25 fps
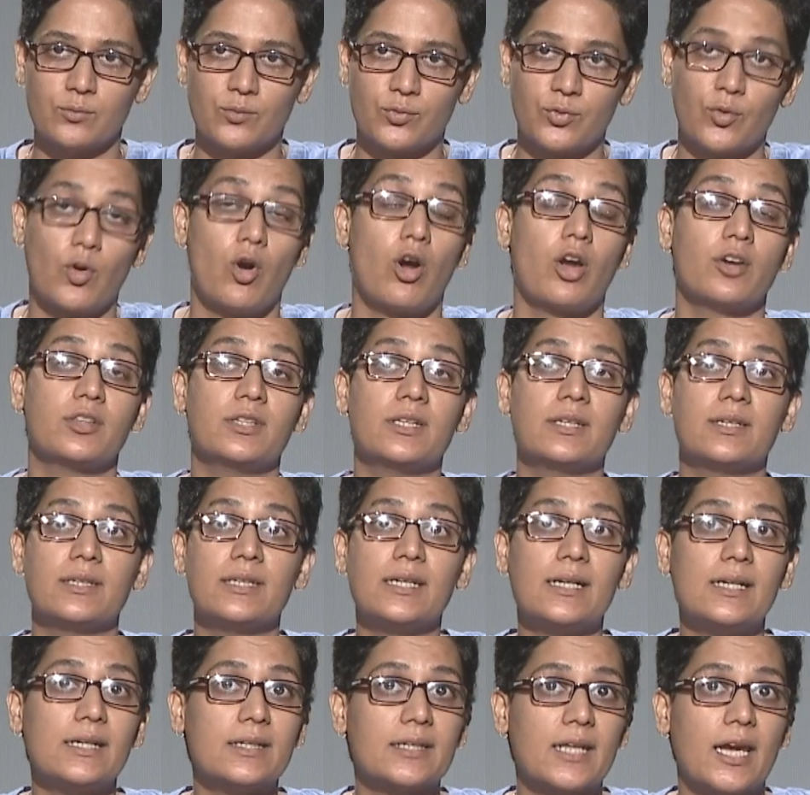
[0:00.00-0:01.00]
for the
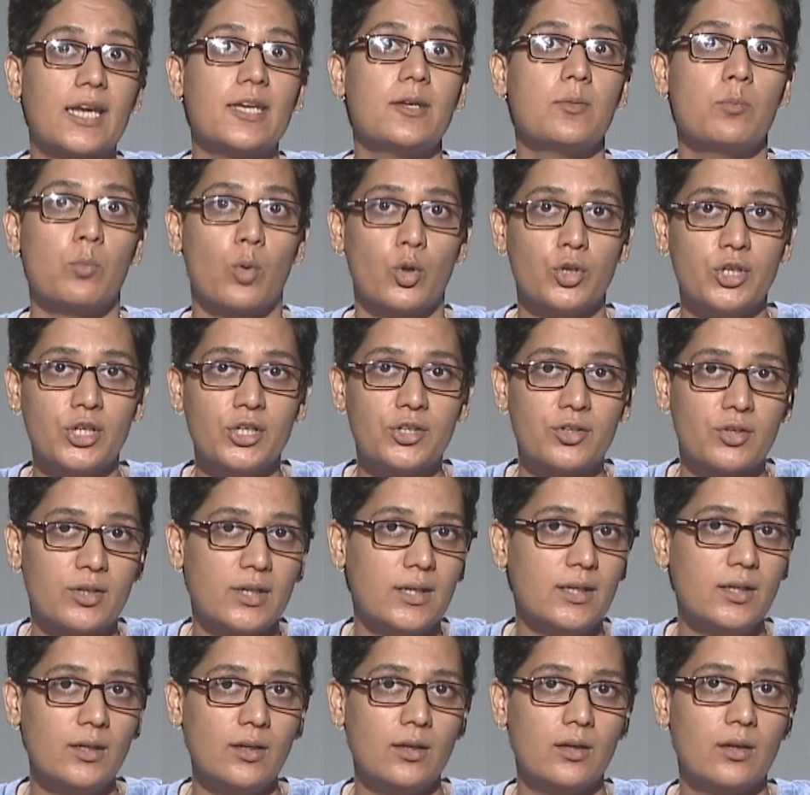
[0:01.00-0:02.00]
real-time
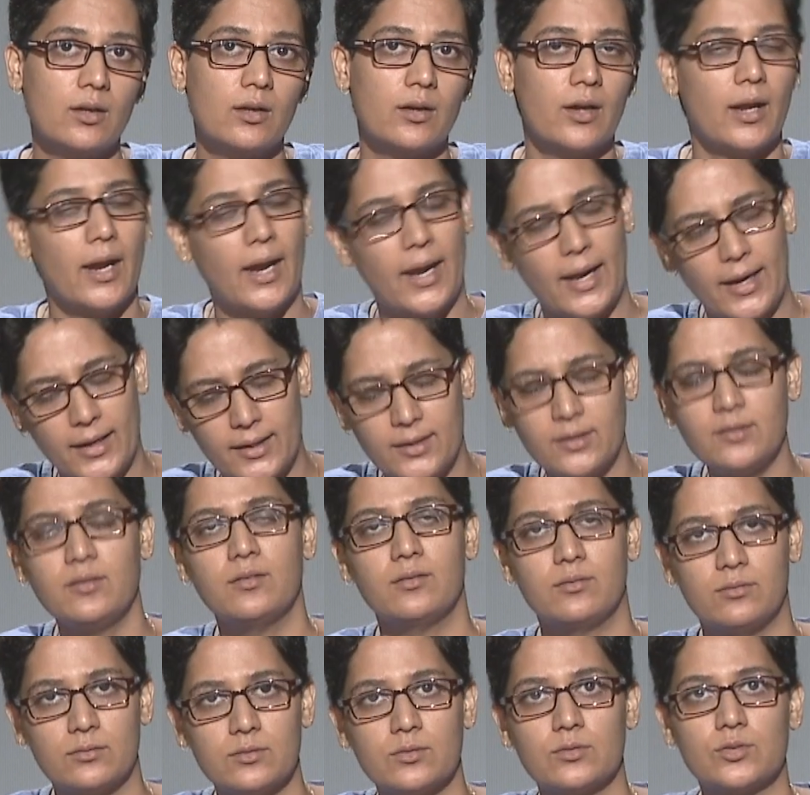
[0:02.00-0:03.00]
monitoring and
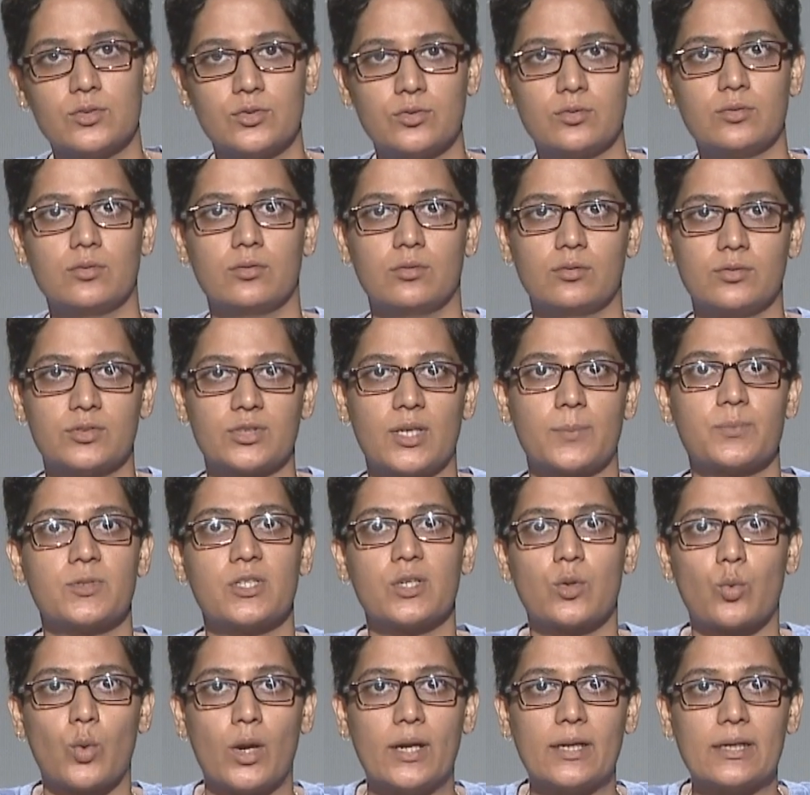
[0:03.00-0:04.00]

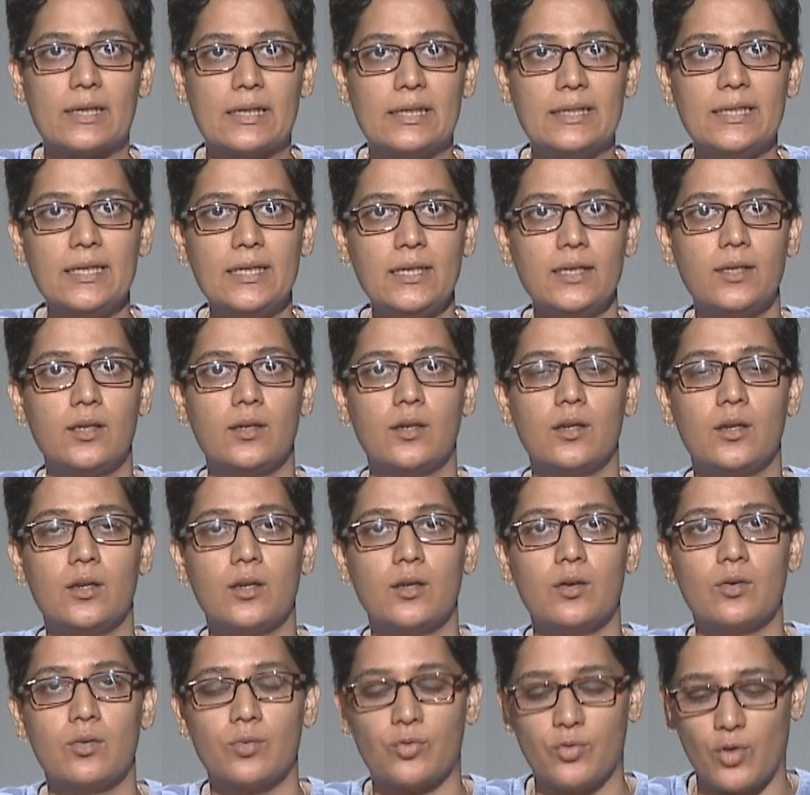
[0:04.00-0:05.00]
subsequently
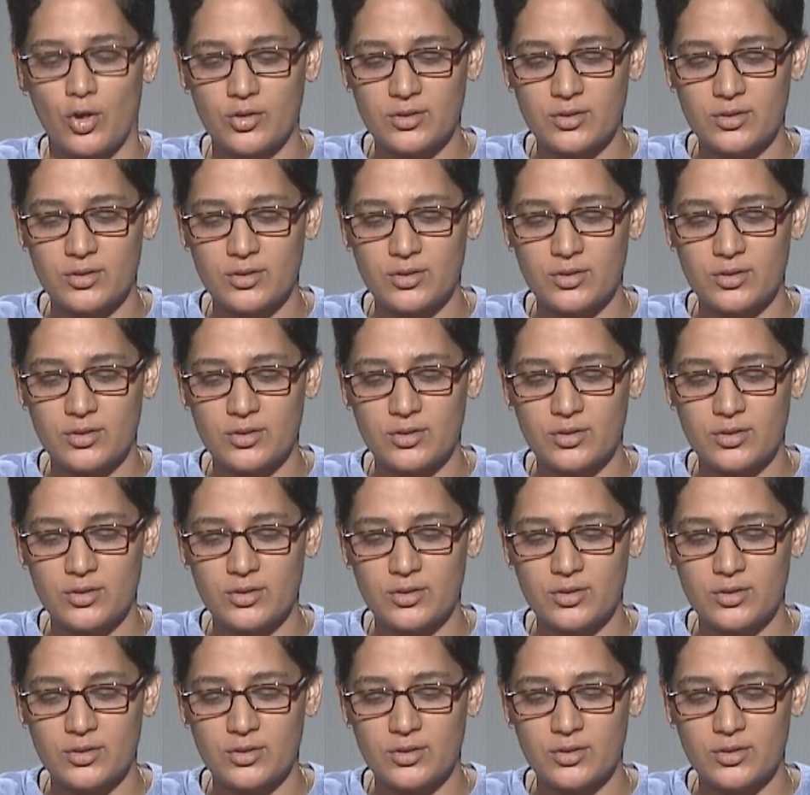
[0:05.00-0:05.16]
for